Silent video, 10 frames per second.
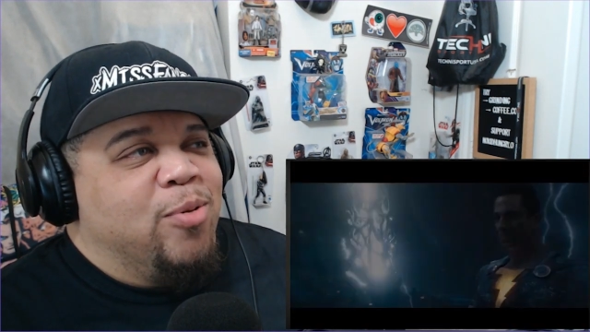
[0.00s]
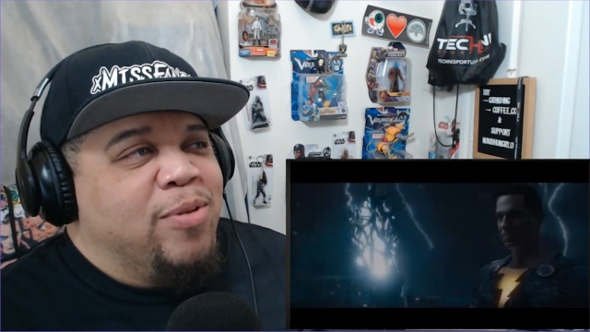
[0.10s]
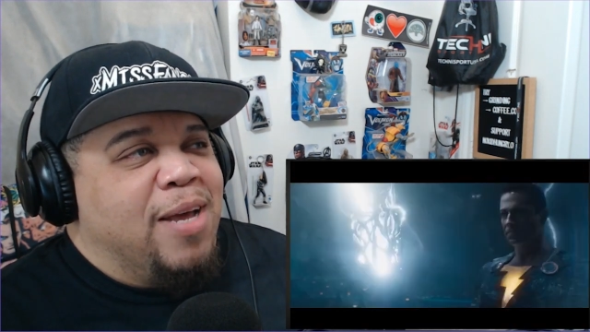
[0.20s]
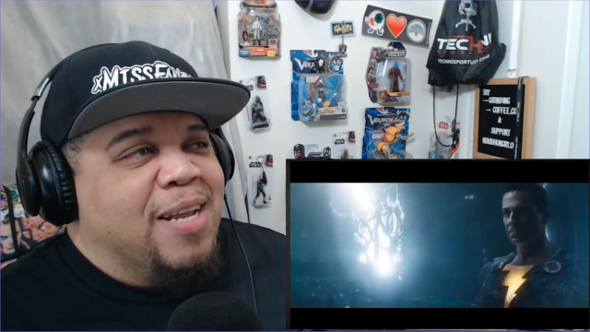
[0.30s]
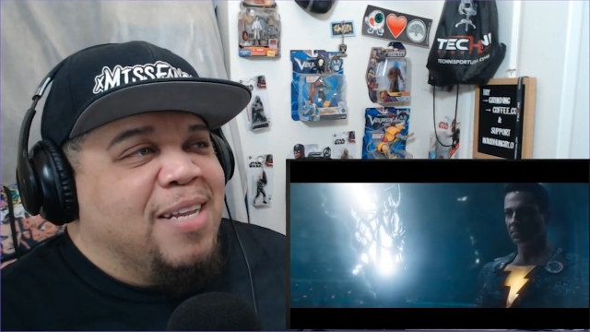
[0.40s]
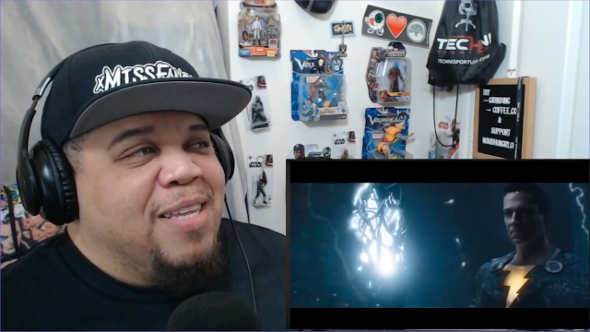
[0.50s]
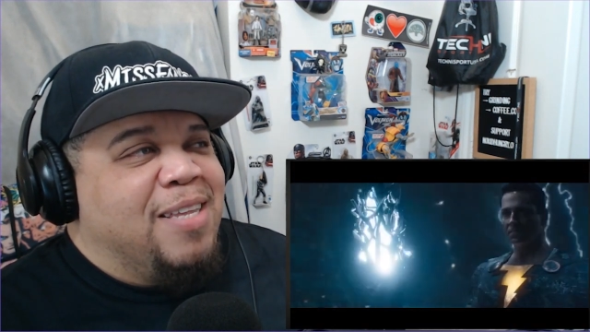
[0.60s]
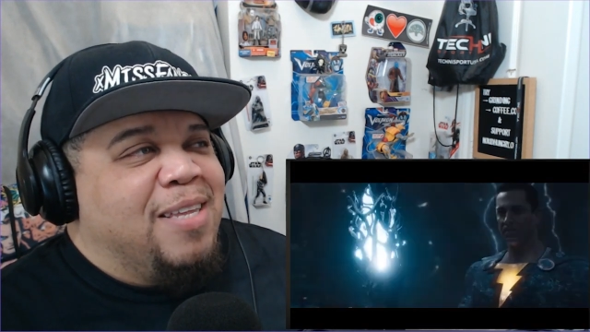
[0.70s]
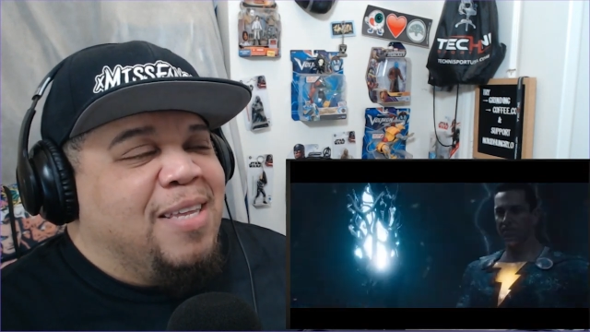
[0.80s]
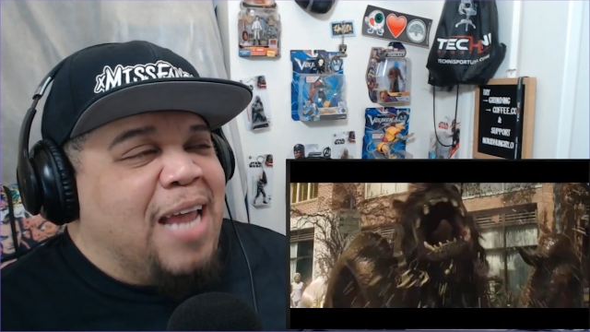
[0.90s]
Was that a
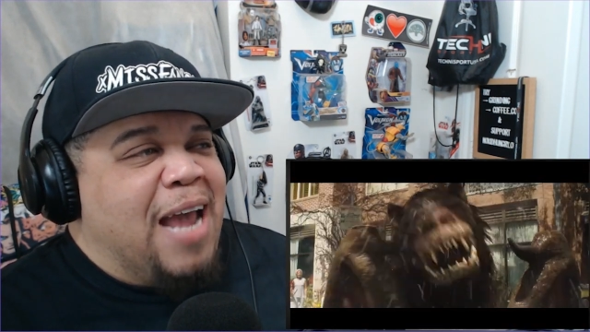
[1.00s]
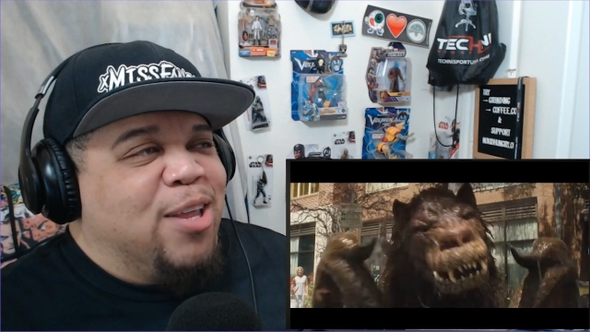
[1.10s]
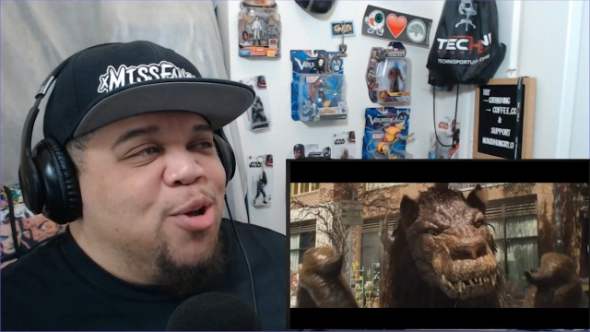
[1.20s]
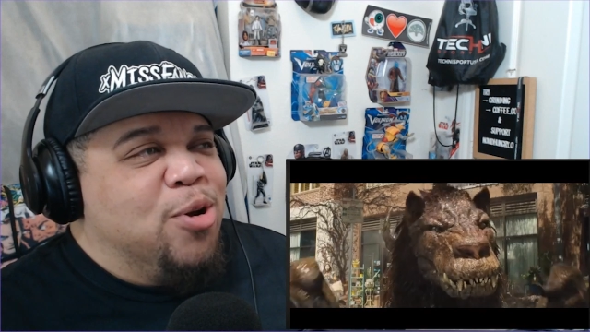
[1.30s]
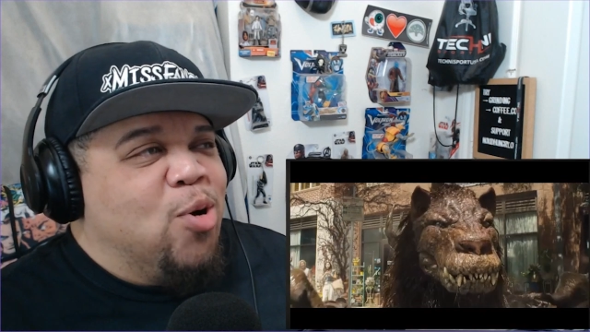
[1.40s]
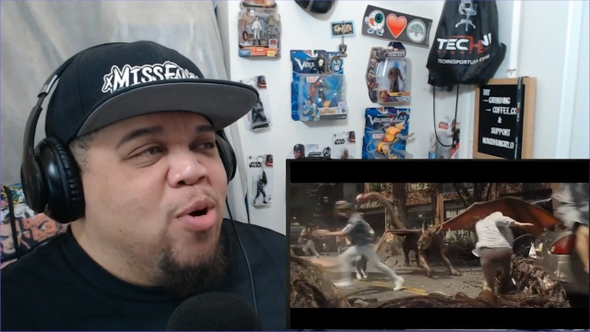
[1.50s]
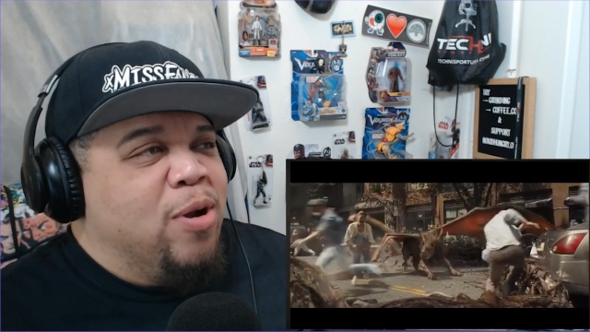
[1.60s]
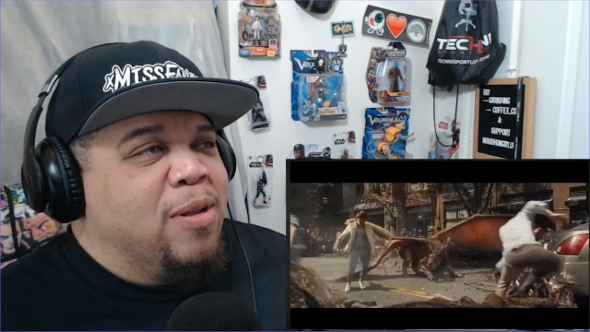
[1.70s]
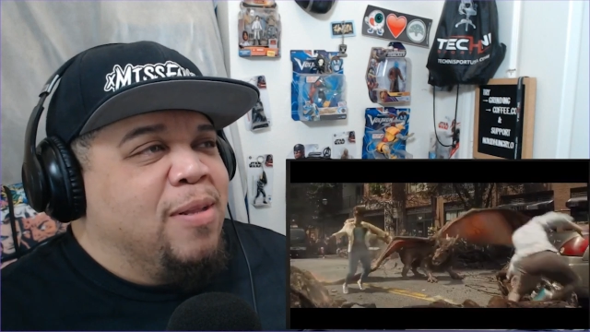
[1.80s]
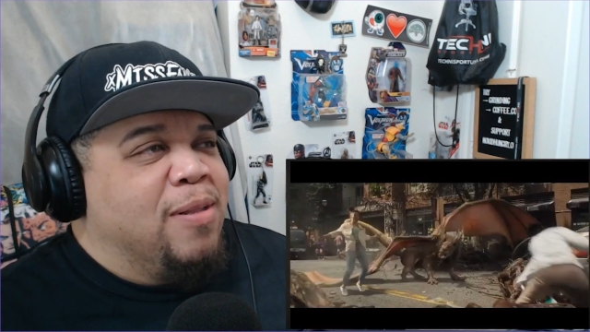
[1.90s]
dead
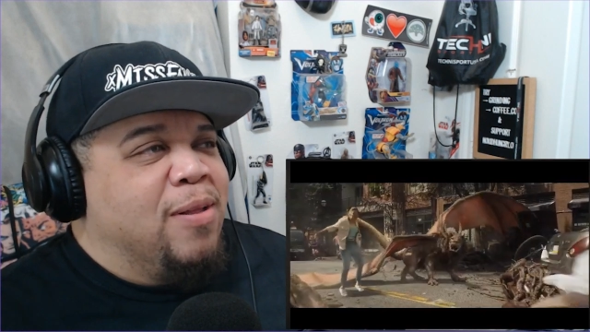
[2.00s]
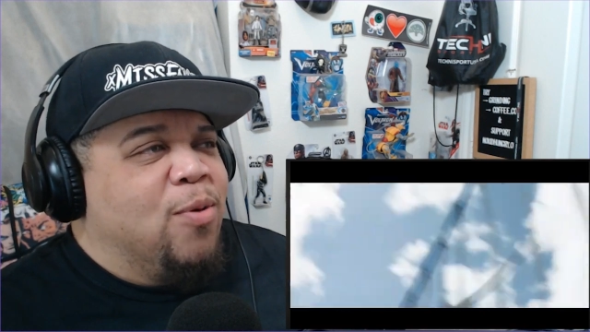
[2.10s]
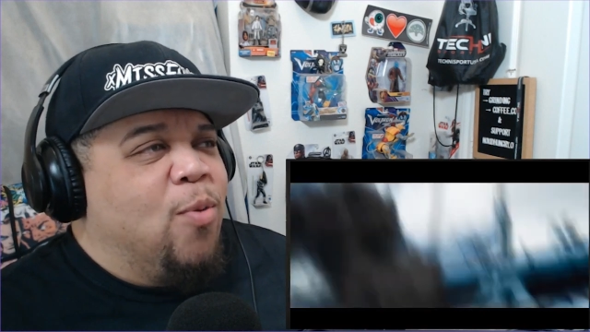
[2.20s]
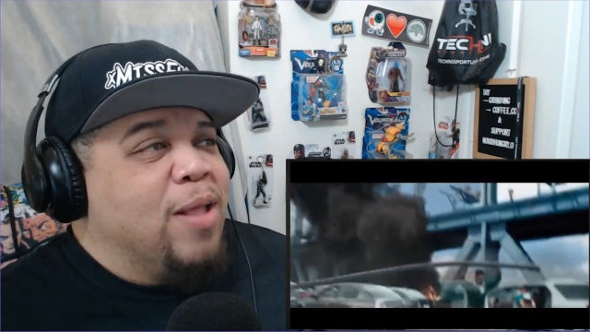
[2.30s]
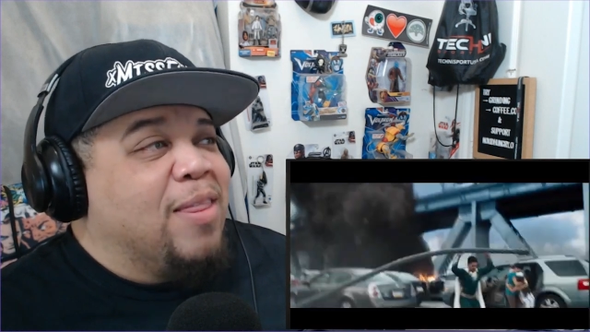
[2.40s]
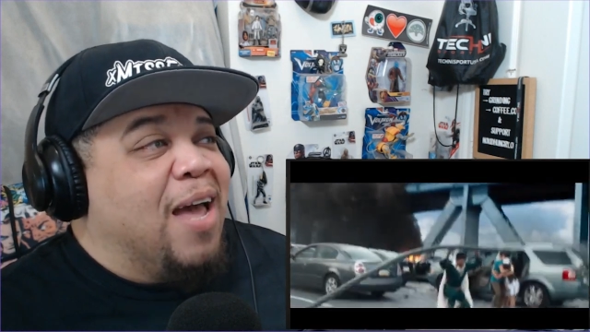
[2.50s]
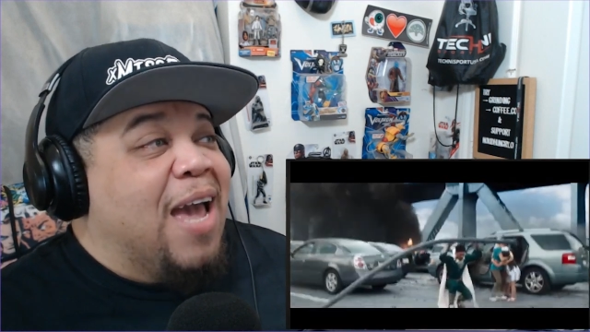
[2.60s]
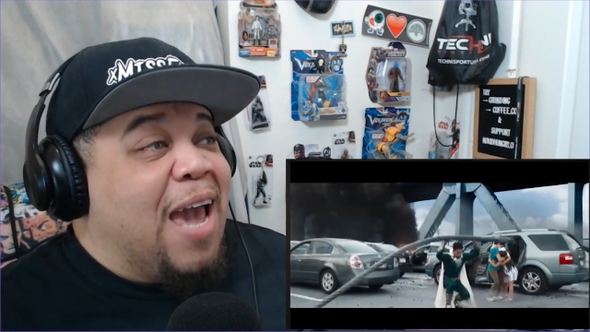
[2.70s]
unicorn? What the